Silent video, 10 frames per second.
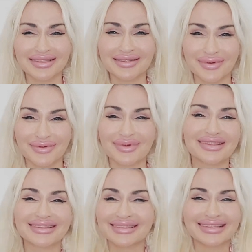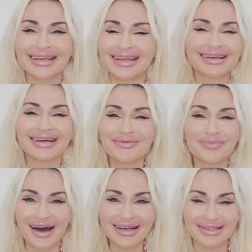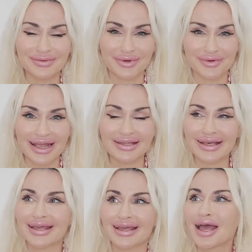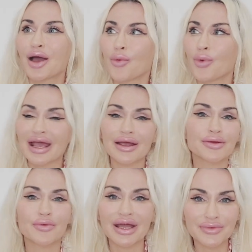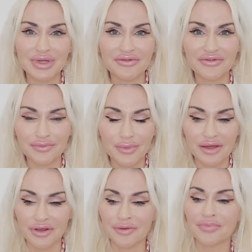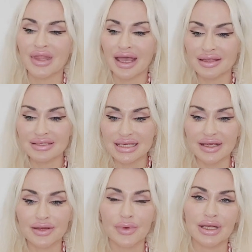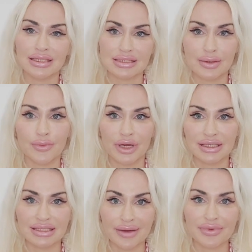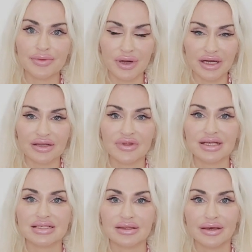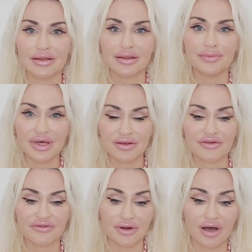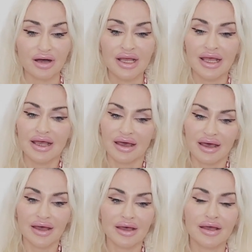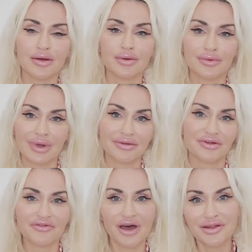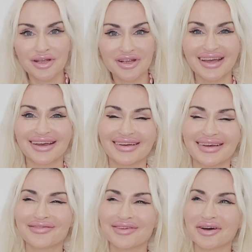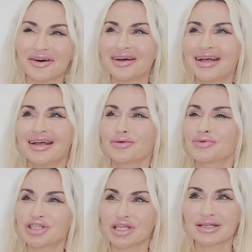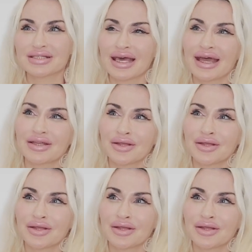is like impossible, right? Like, why do we even bother? And the second one is the more in-depth part of this, the mother of it all, or rather father of it all, which is that,